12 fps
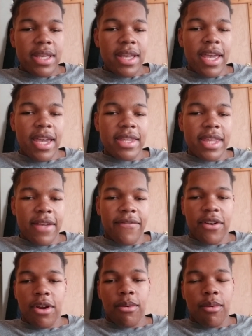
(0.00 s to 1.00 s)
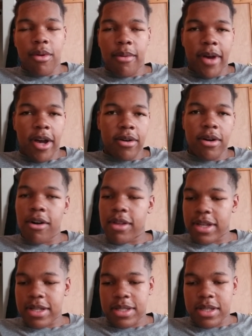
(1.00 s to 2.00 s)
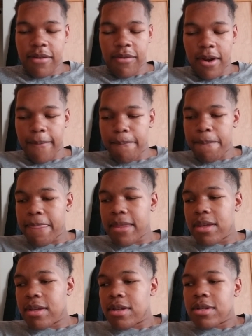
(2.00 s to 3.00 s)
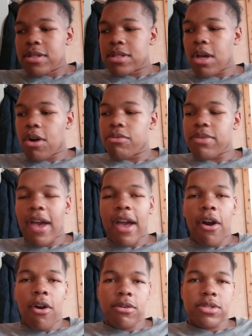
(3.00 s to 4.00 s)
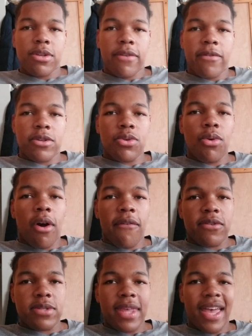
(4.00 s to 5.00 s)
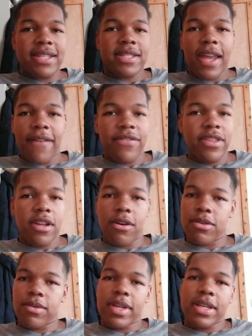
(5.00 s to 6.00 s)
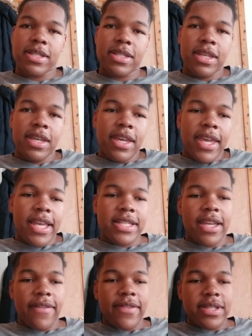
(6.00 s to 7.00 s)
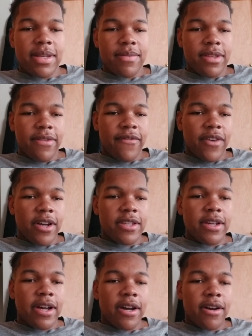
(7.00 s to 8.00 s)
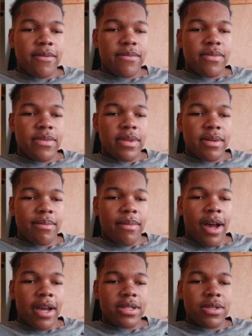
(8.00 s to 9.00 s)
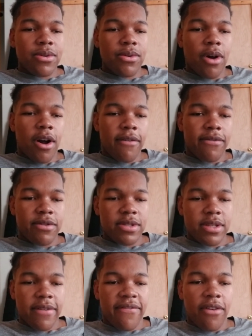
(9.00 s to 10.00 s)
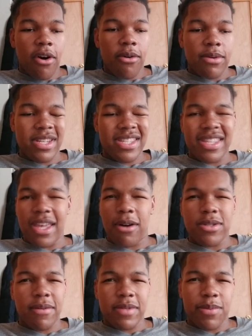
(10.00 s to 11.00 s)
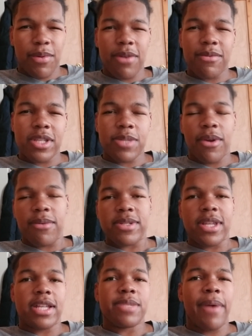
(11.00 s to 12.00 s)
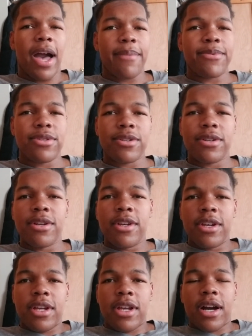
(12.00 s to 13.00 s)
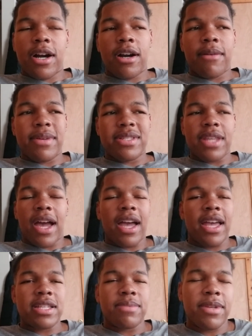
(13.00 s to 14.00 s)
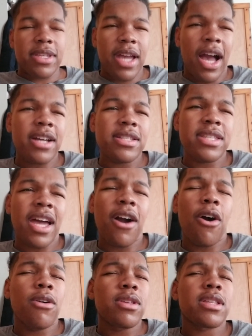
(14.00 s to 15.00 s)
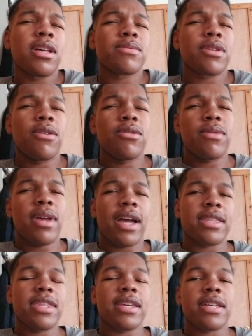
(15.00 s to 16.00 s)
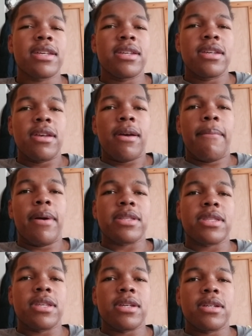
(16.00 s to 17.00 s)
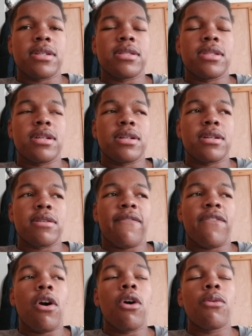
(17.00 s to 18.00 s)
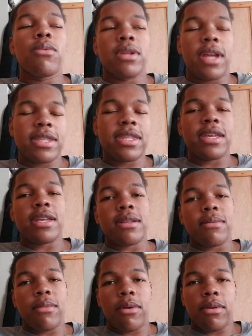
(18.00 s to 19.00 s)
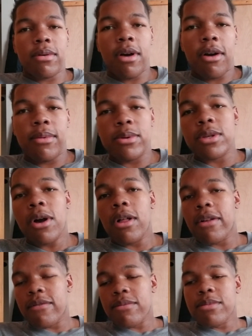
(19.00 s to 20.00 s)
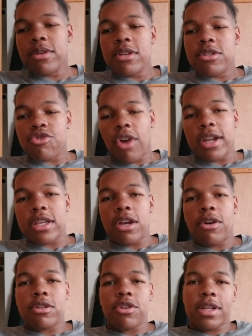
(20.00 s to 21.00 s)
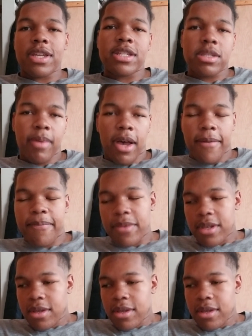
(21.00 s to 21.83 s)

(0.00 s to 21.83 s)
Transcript: and like figure out what we're about, all that good stuff, right? So that also, if your school offers that, definitely go to it. It's definitely something fun. My school offers a fall one, and then they also have a spring one. The spring one's not as popular, and not as many. Not all the clubs go to it, I think, but the fall one, I think almost all of them try to go or try to get a spot.